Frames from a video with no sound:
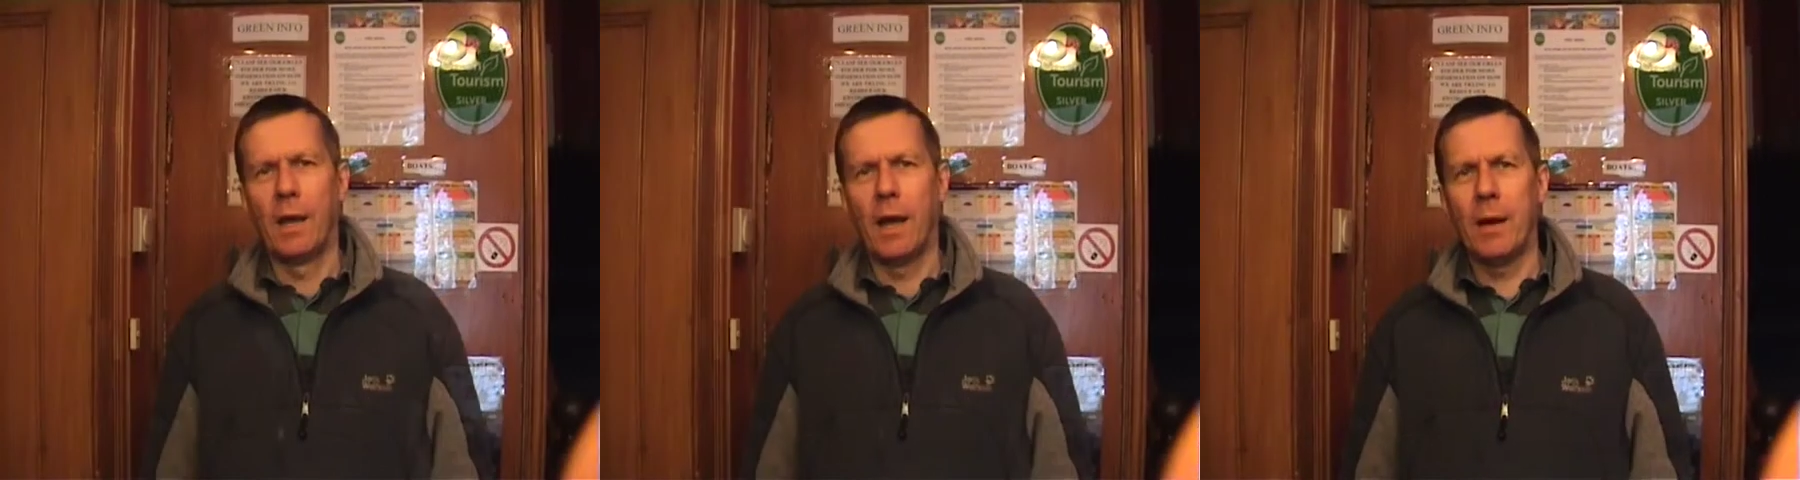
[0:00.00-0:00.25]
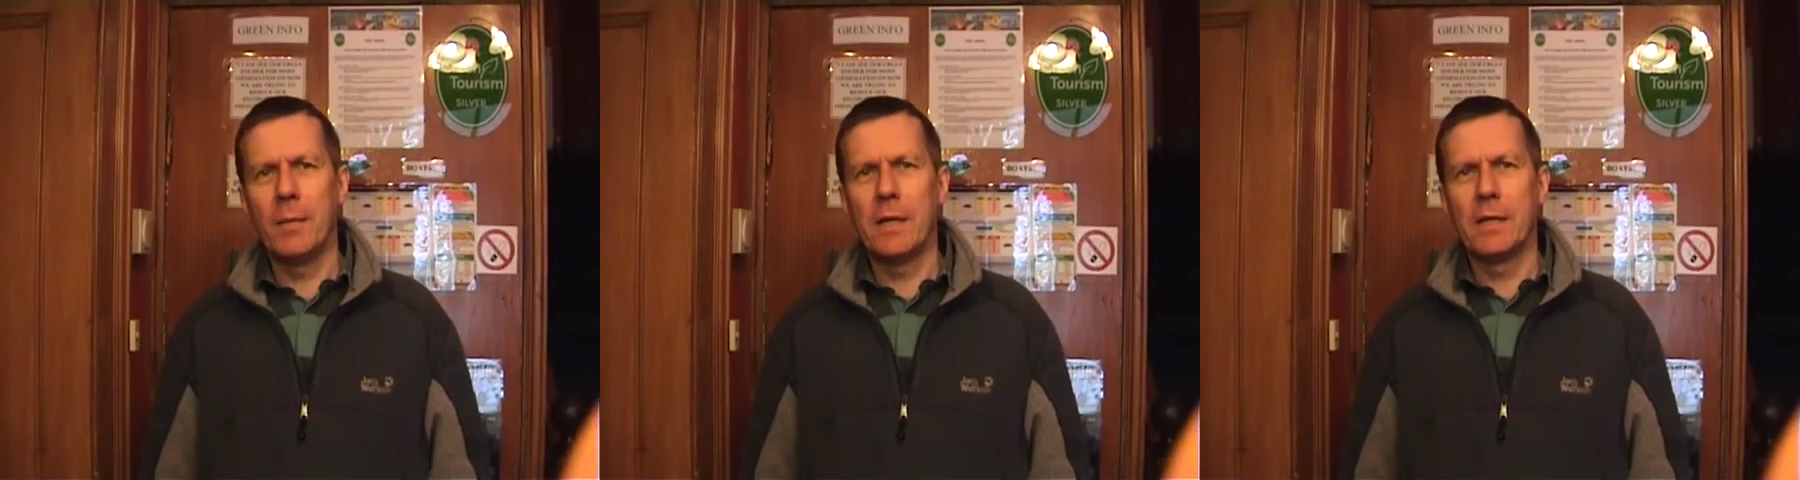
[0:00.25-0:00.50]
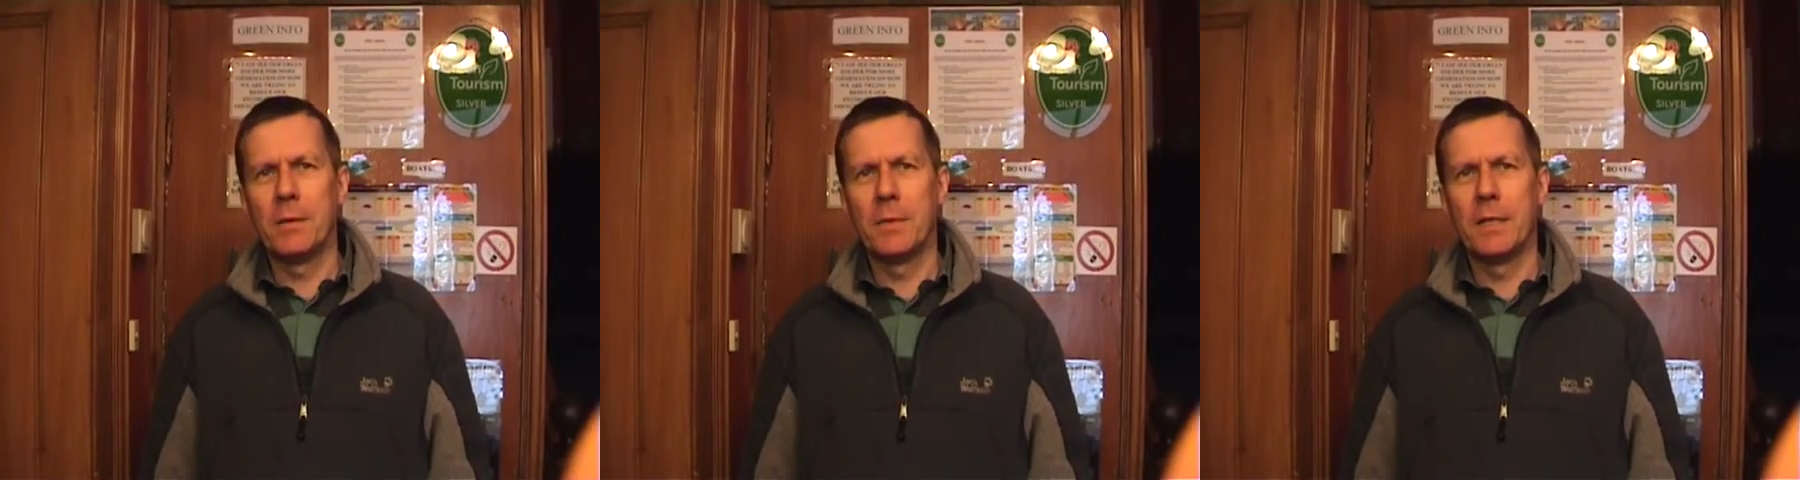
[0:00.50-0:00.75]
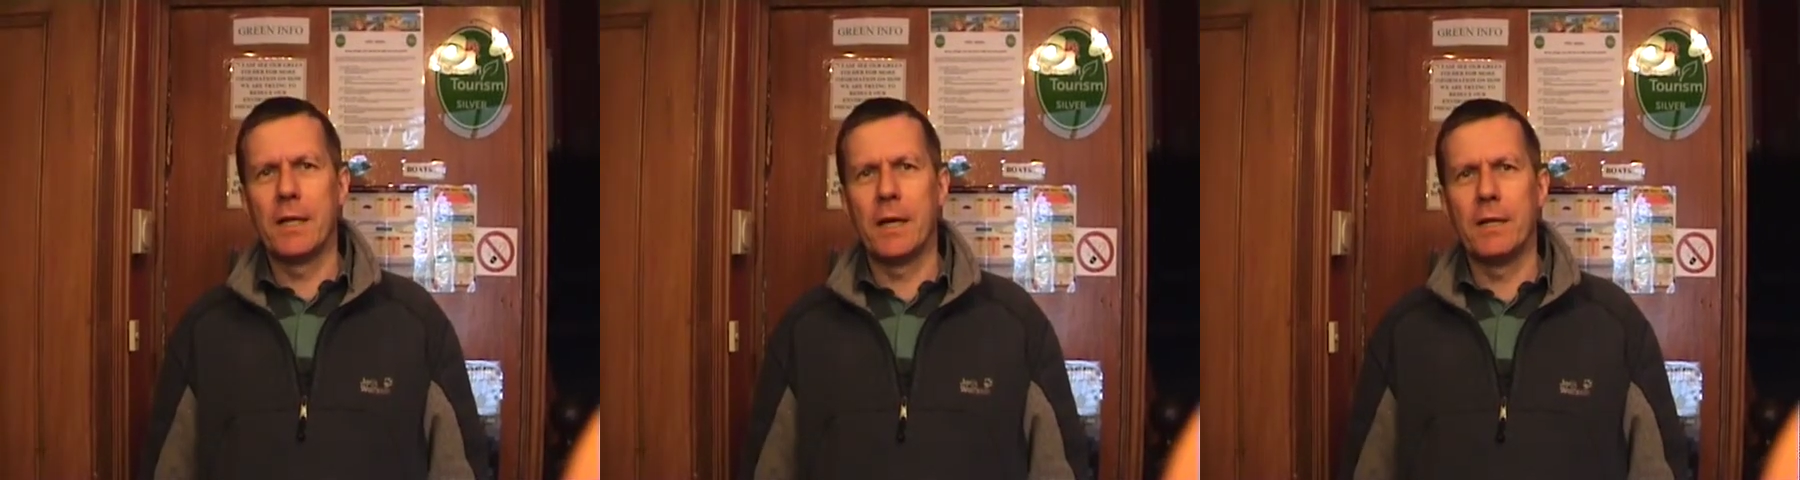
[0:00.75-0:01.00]
How many
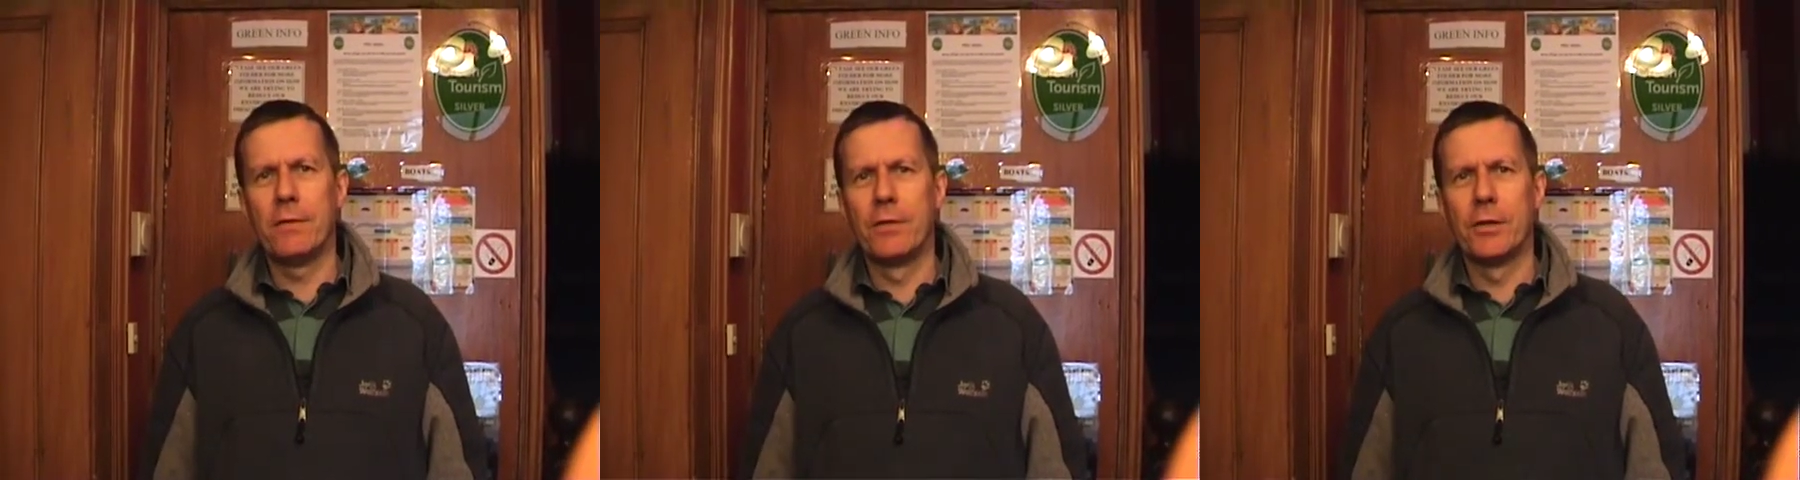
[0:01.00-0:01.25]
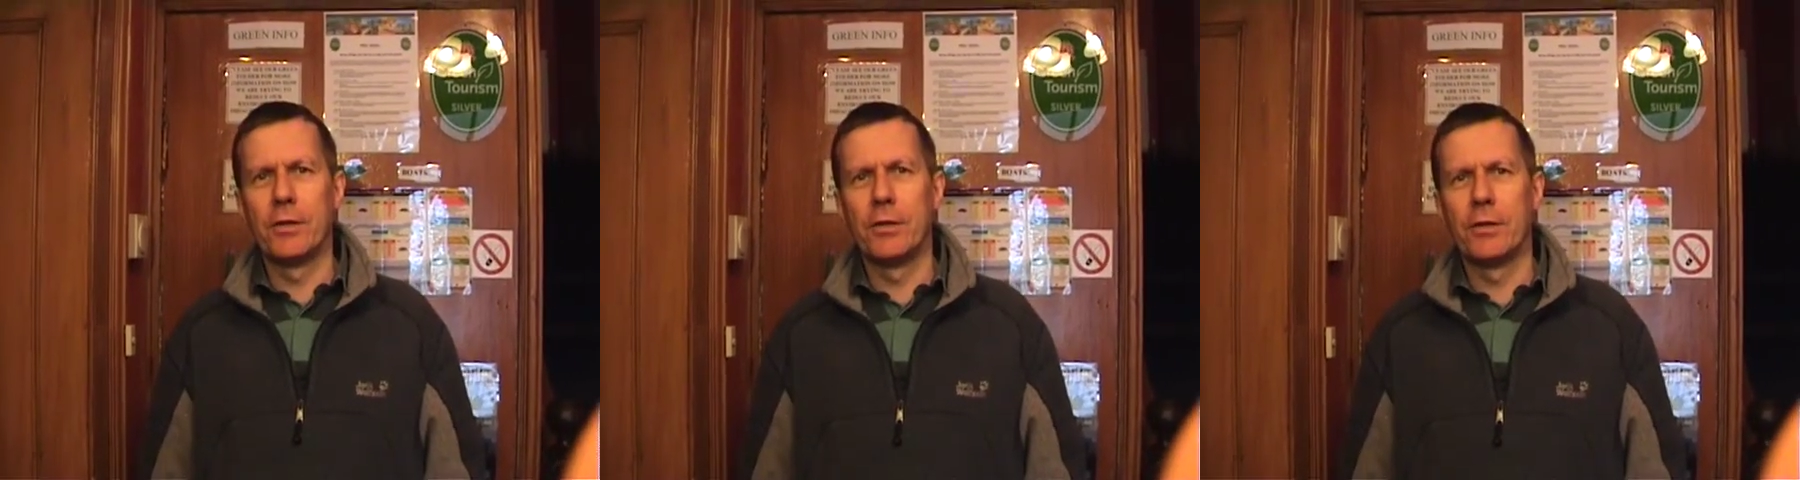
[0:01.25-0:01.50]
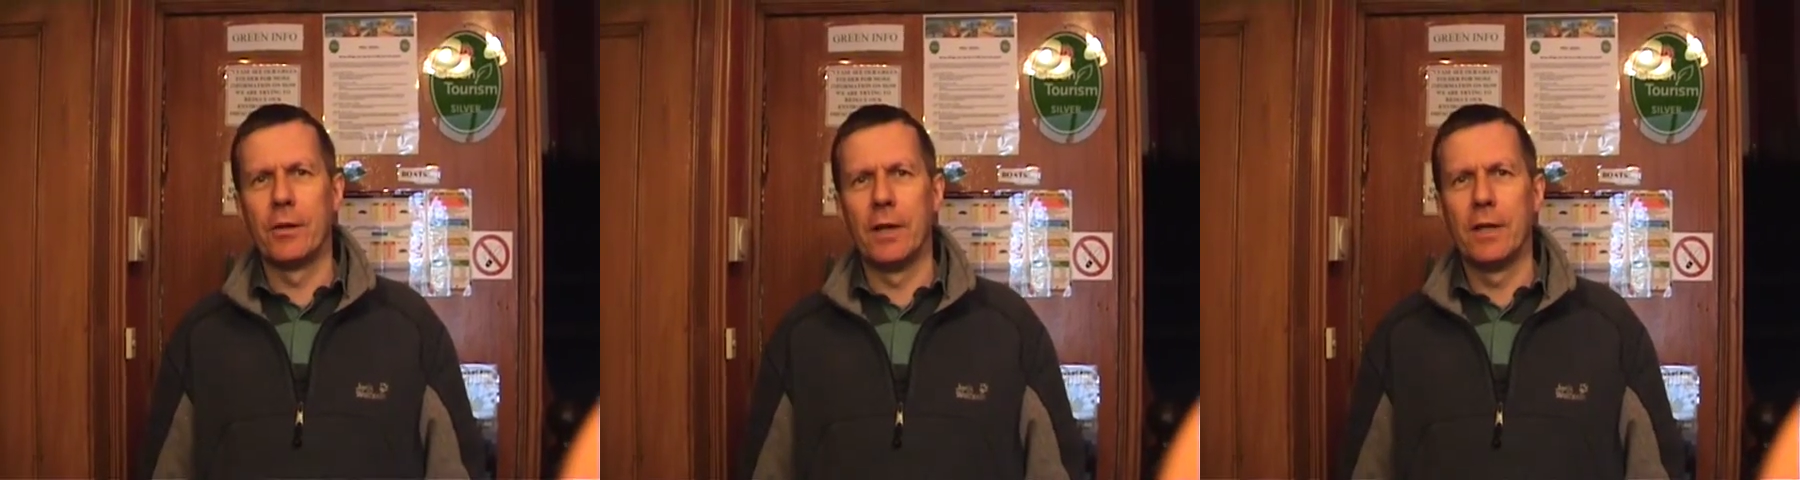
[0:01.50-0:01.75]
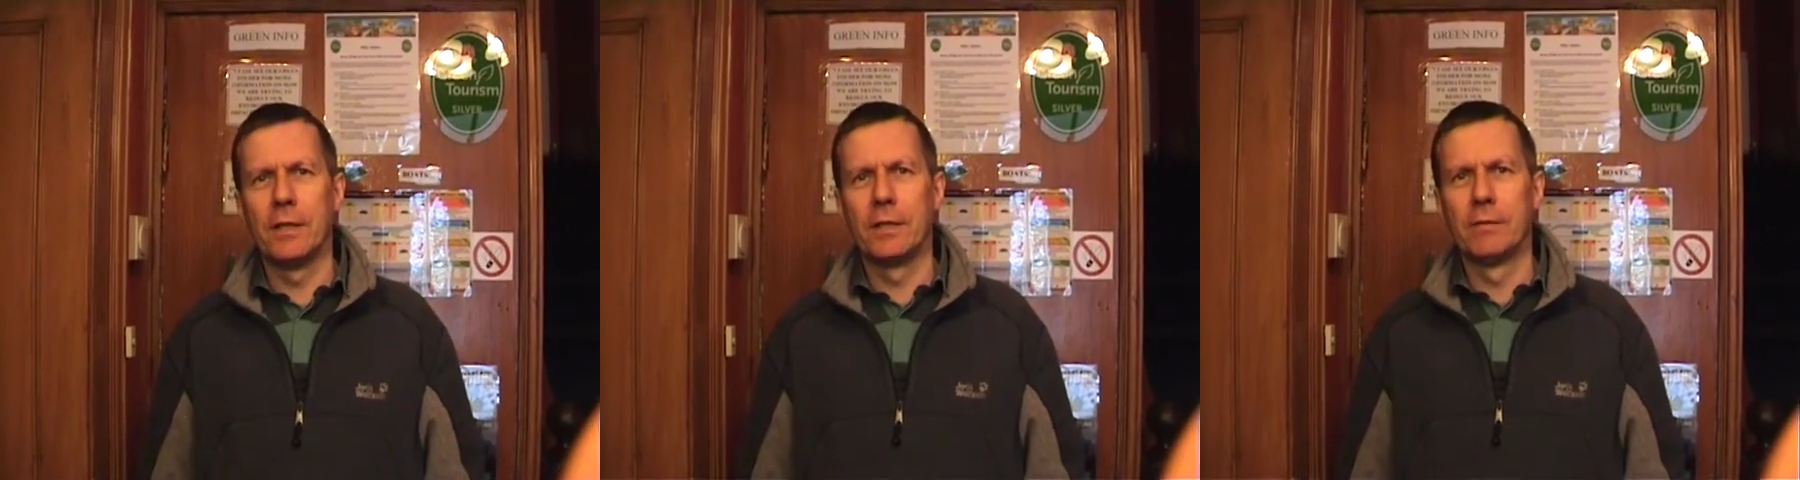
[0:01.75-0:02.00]
times a day do you flush the
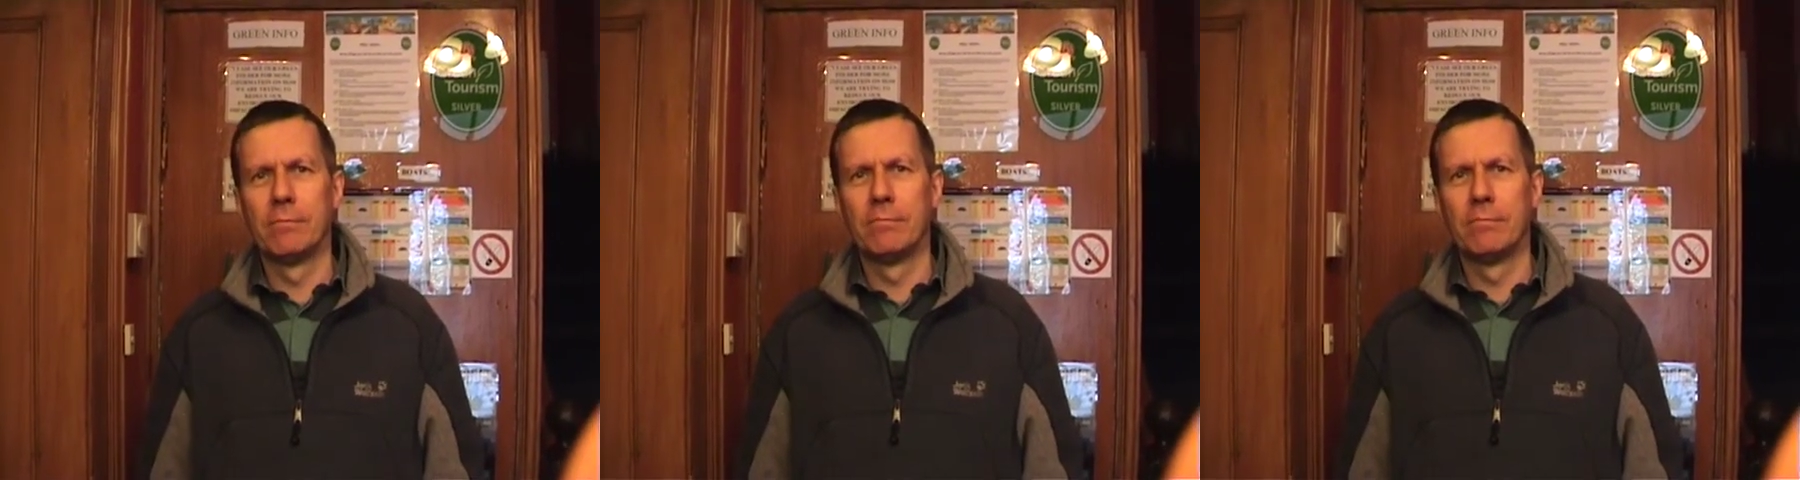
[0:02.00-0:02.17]
toilet?